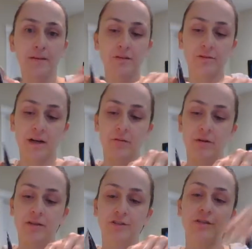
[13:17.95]
So now
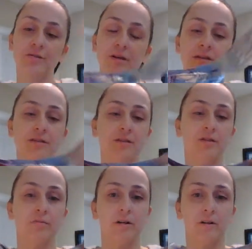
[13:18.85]
what you'll do is
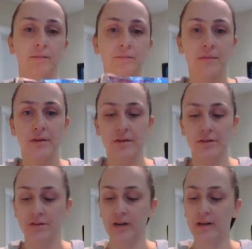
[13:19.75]
you will
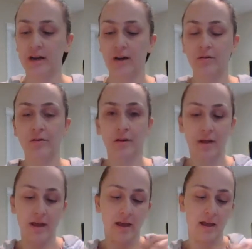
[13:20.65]
straighten it out
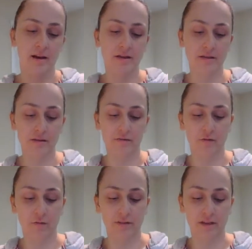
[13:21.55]
and
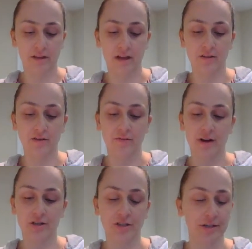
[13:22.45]
fold it the other
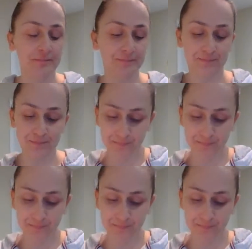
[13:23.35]
direction.